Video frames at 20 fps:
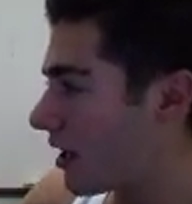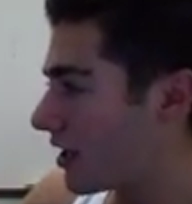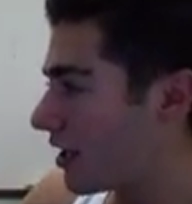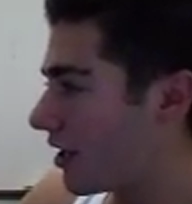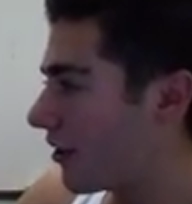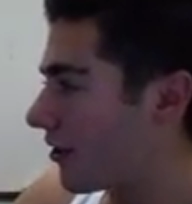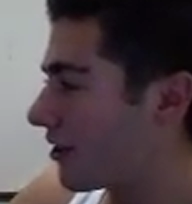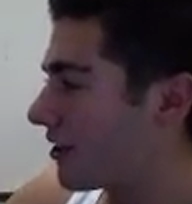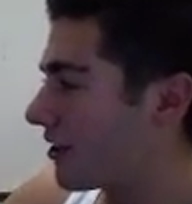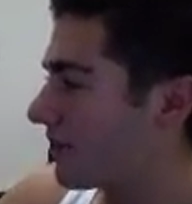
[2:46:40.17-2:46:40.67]
You
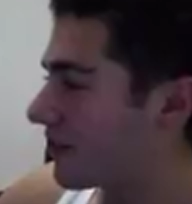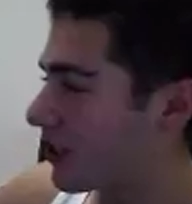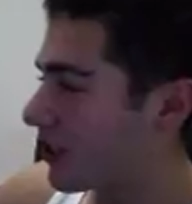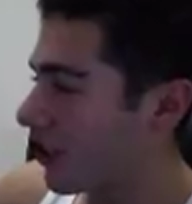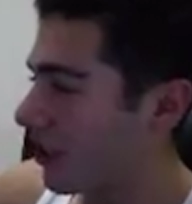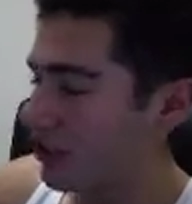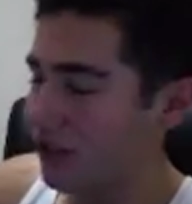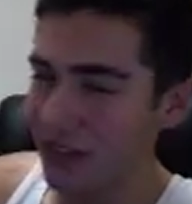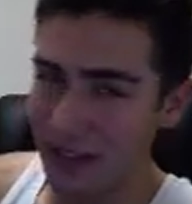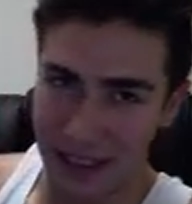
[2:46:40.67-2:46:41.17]
know,
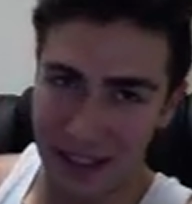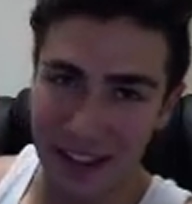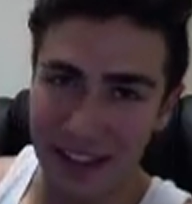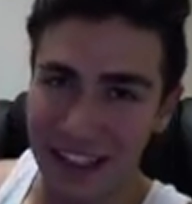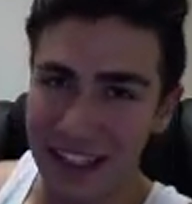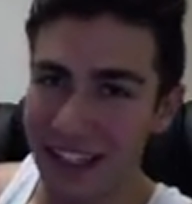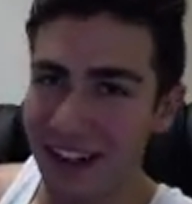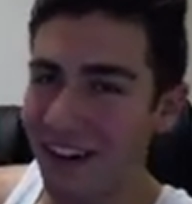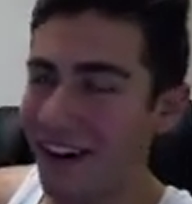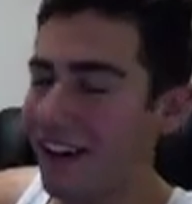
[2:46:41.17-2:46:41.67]
trust me.
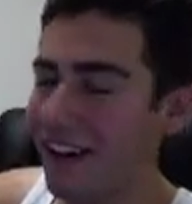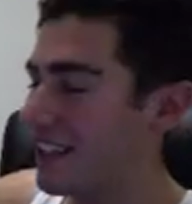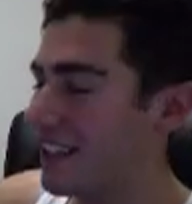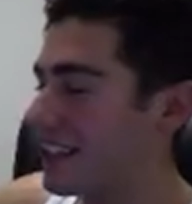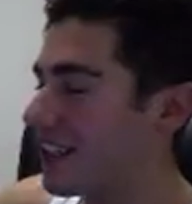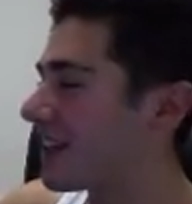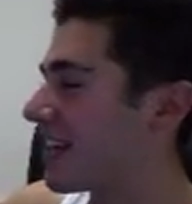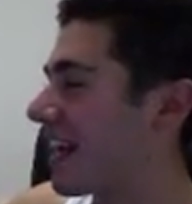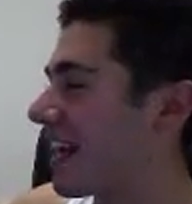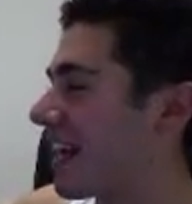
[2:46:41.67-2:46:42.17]
You don't have to
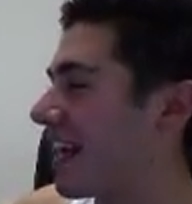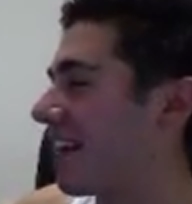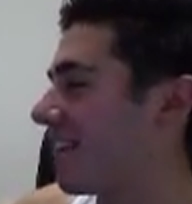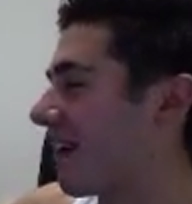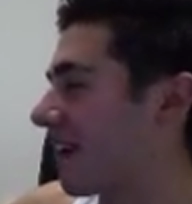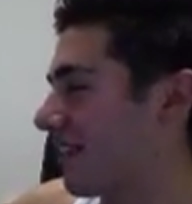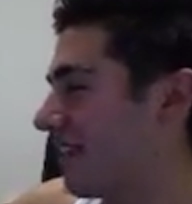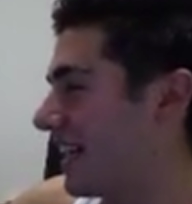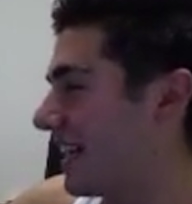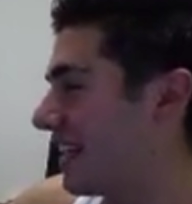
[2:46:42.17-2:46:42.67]
donate
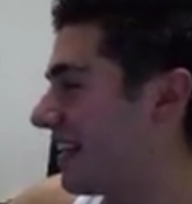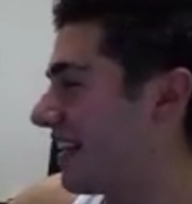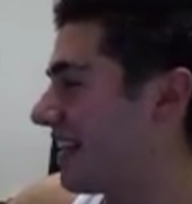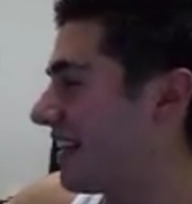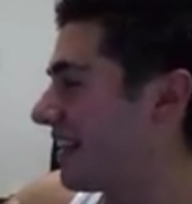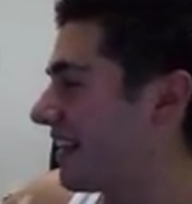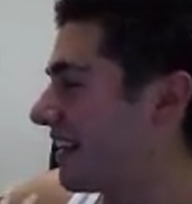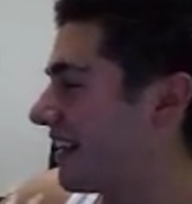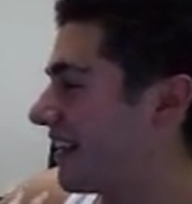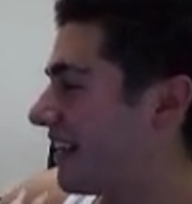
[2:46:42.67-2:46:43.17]
anymore, man.
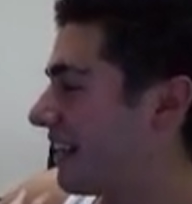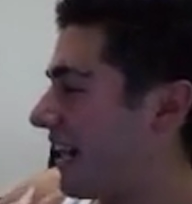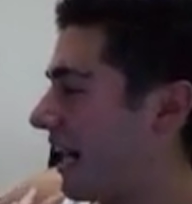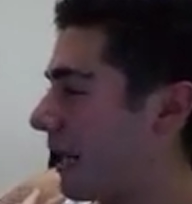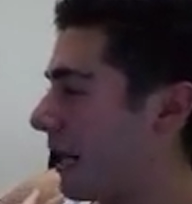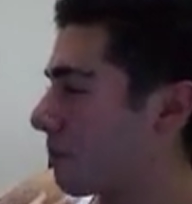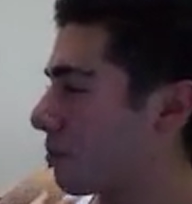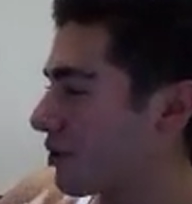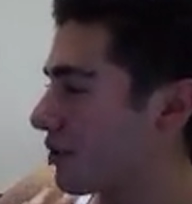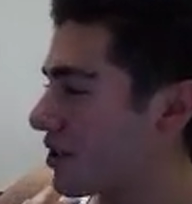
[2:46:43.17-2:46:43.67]
I
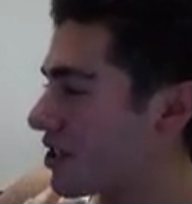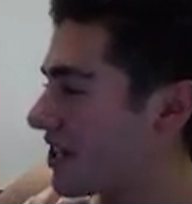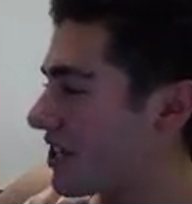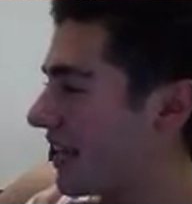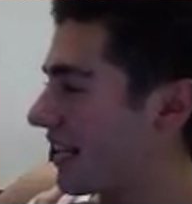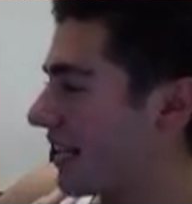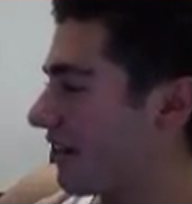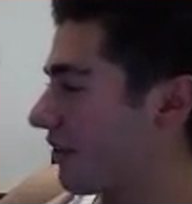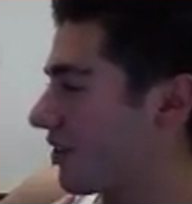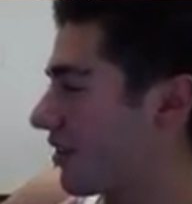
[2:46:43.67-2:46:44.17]

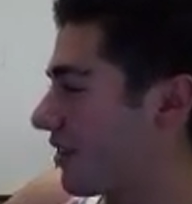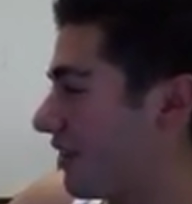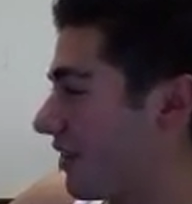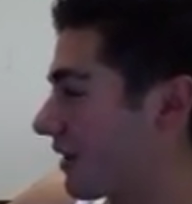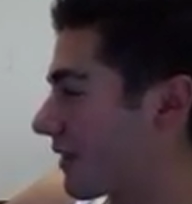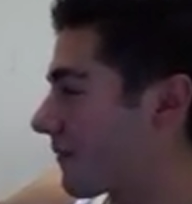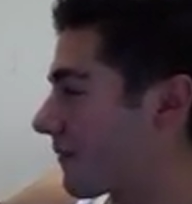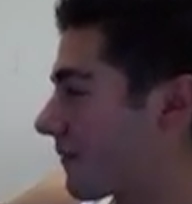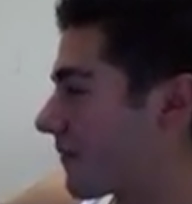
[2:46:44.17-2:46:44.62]
appreciate everything.